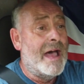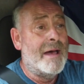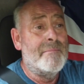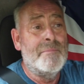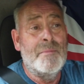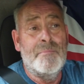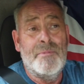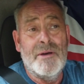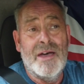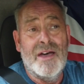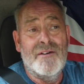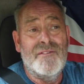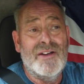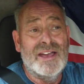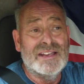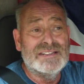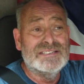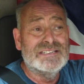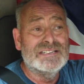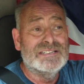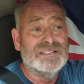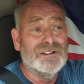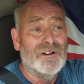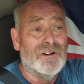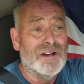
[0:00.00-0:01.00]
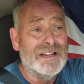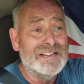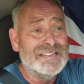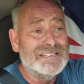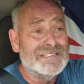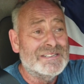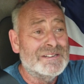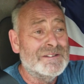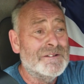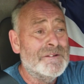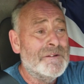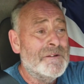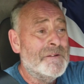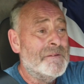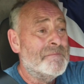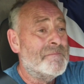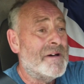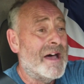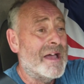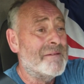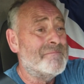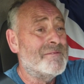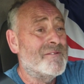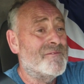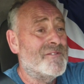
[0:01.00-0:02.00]
Having a bit of exercise,
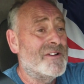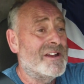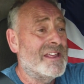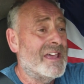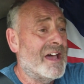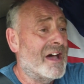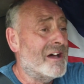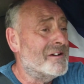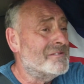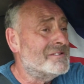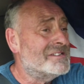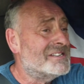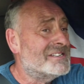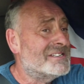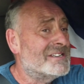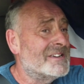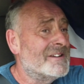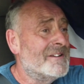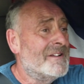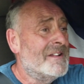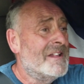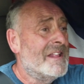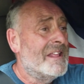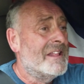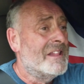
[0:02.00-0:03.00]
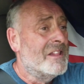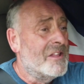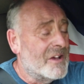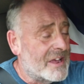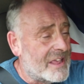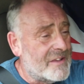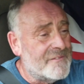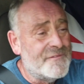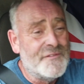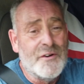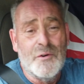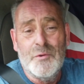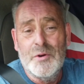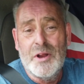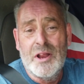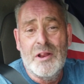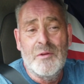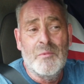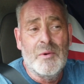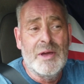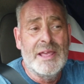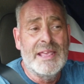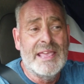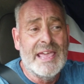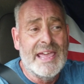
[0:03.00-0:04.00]
maybe videos. Looking forward
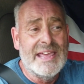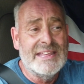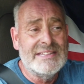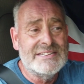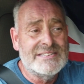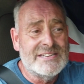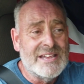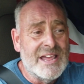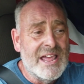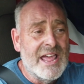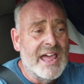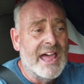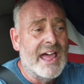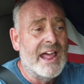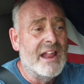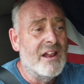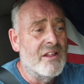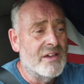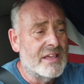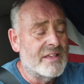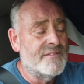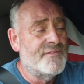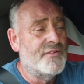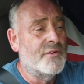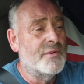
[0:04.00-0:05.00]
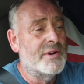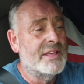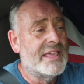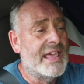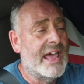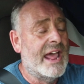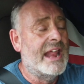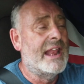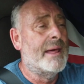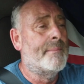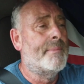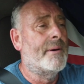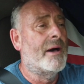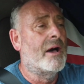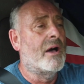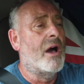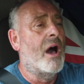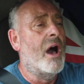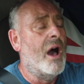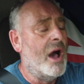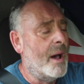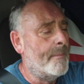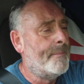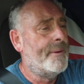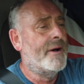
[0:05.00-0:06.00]
to the weekend and looking forward to getting up at
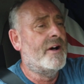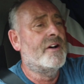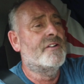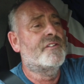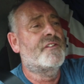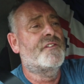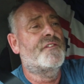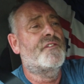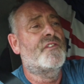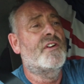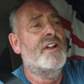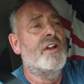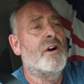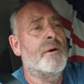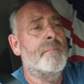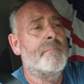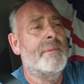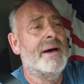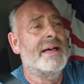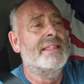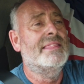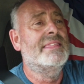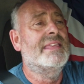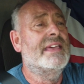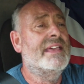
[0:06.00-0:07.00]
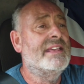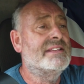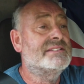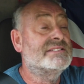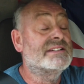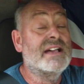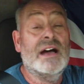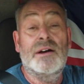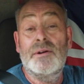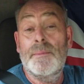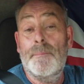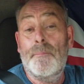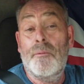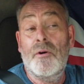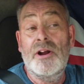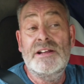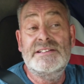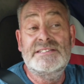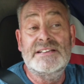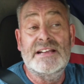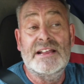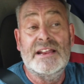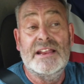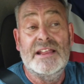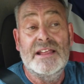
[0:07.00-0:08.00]
half past three on Monday to go to
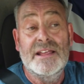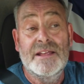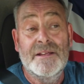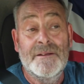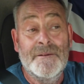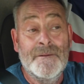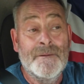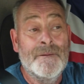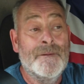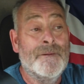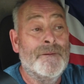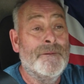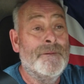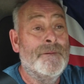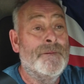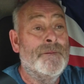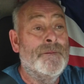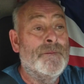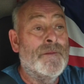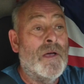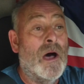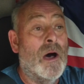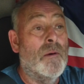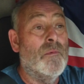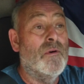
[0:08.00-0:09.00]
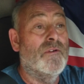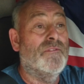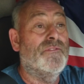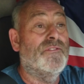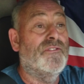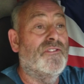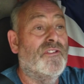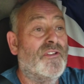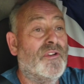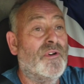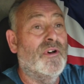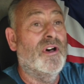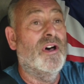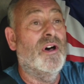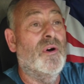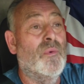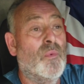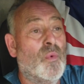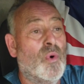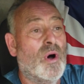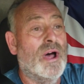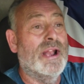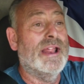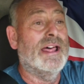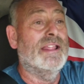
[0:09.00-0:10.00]
prison. I'm off to
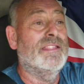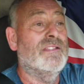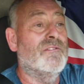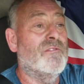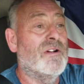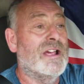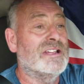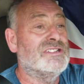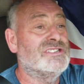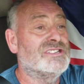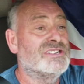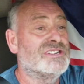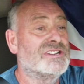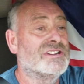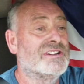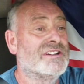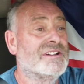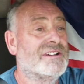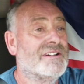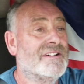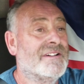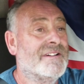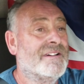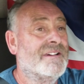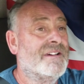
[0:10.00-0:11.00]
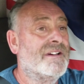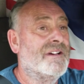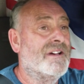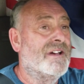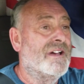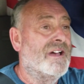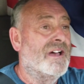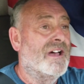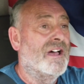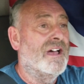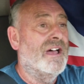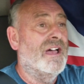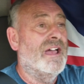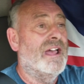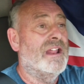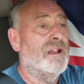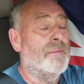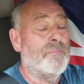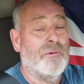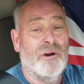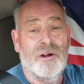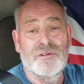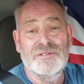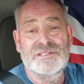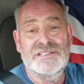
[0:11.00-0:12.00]
uh, Wotton-under-Edge
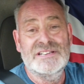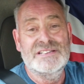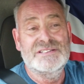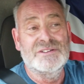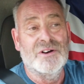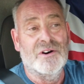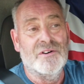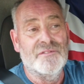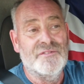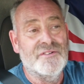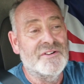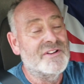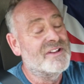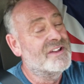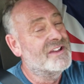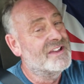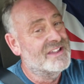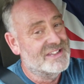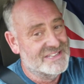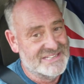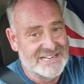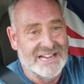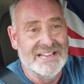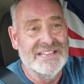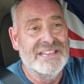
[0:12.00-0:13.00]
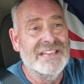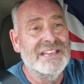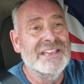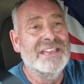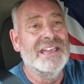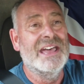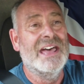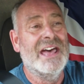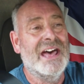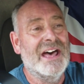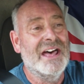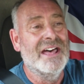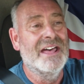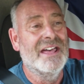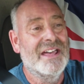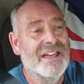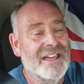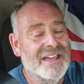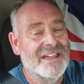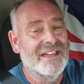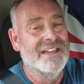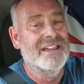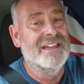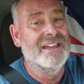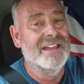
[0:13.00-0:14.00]
in the process of taking care
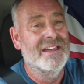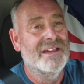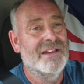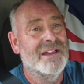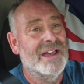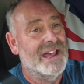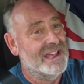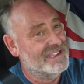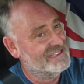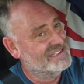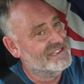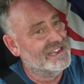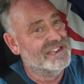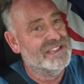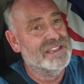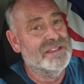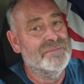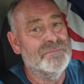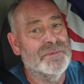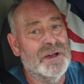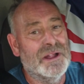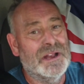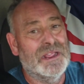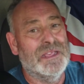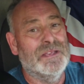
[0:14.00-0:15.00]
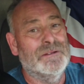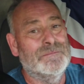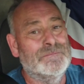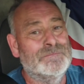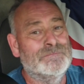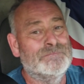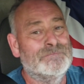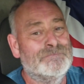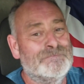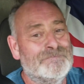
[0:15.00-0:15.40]
and taking money.